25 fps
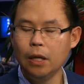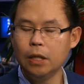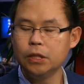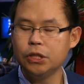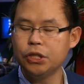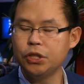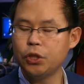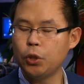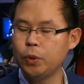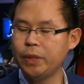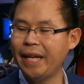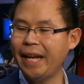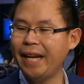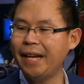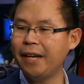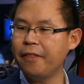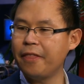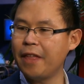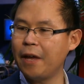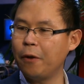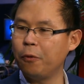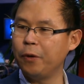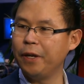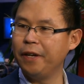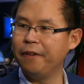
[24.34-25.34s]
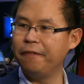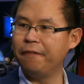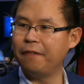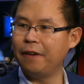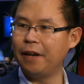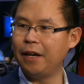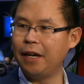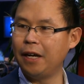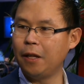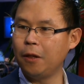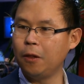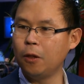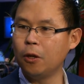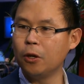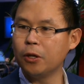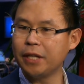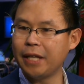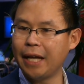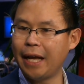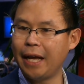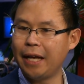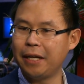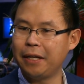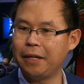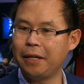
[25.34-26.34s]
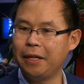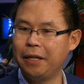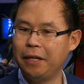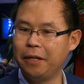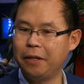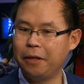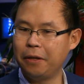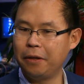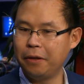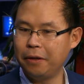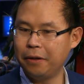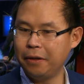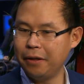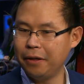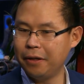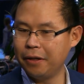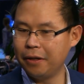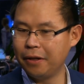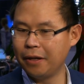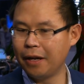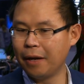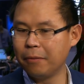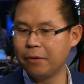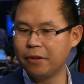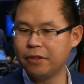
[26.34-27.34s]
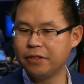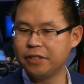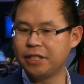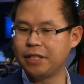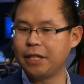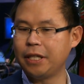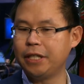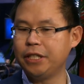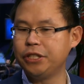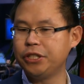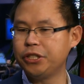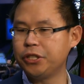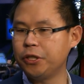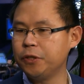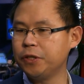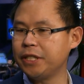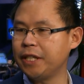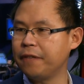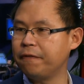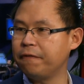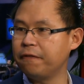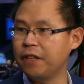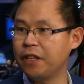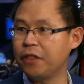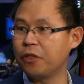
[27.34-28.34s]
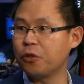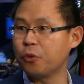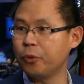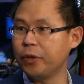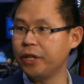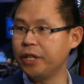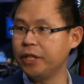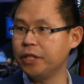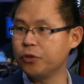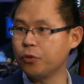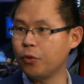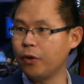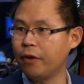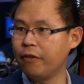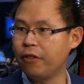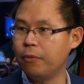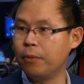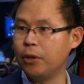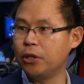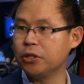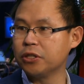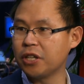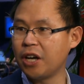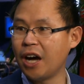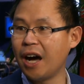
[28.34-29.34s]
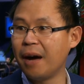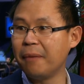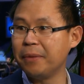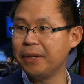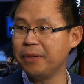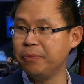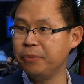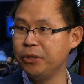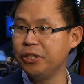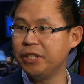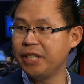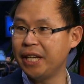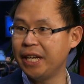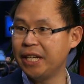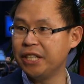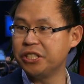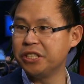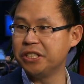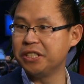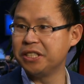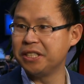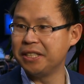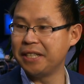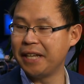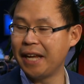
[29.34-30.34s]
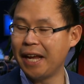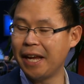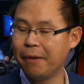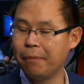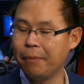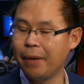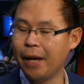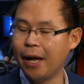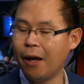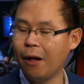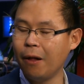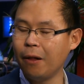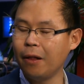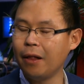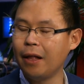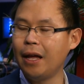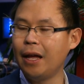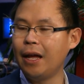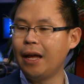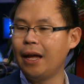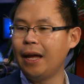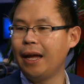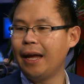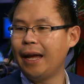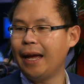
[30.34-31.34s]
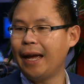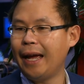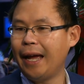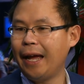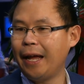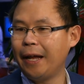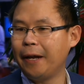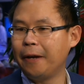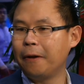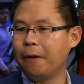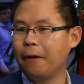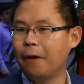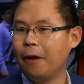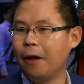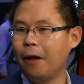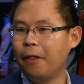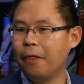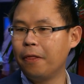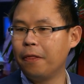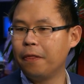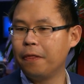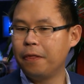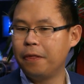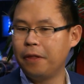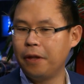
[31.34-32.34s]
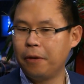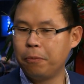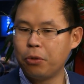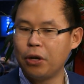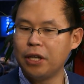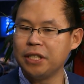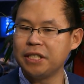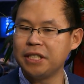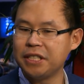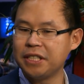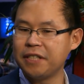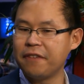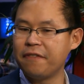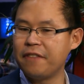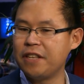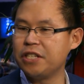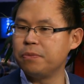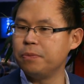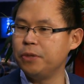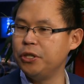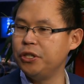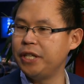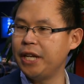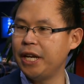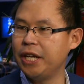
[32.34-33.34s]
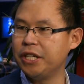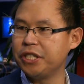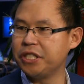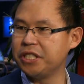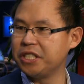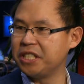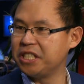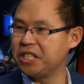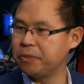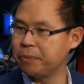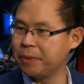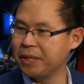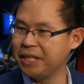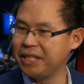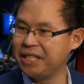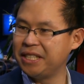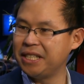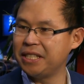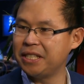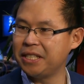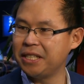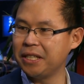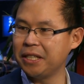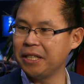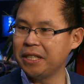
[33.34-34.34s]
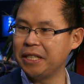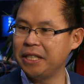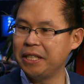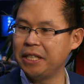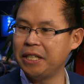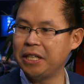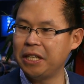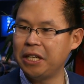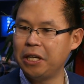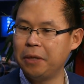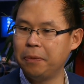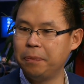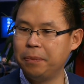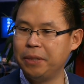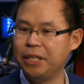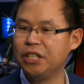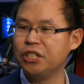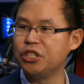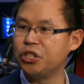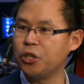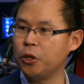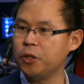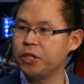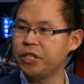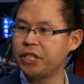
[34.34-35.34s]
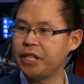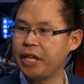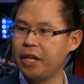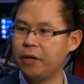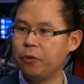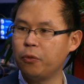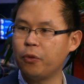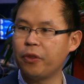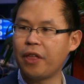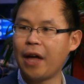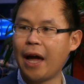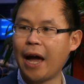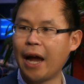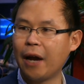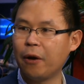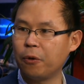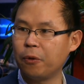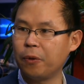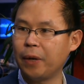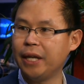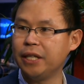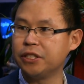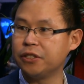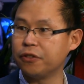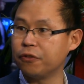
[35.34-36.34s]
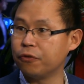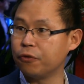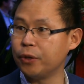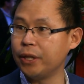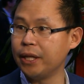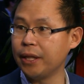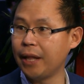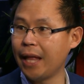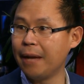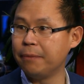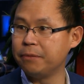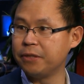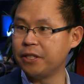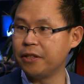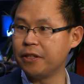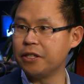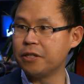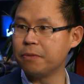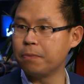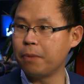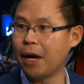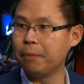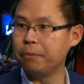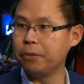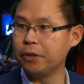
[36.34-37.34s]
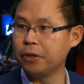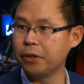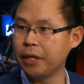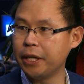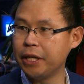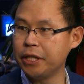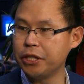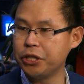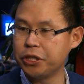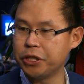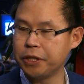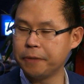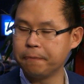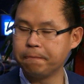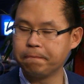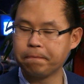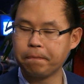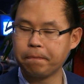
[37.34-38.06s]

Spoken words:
So data that we've looked at in a number of studies shows that FLT3 is one of the most common mutations in AML, and the presence of this mutation has consistently been associated with high rates of relapse in this population.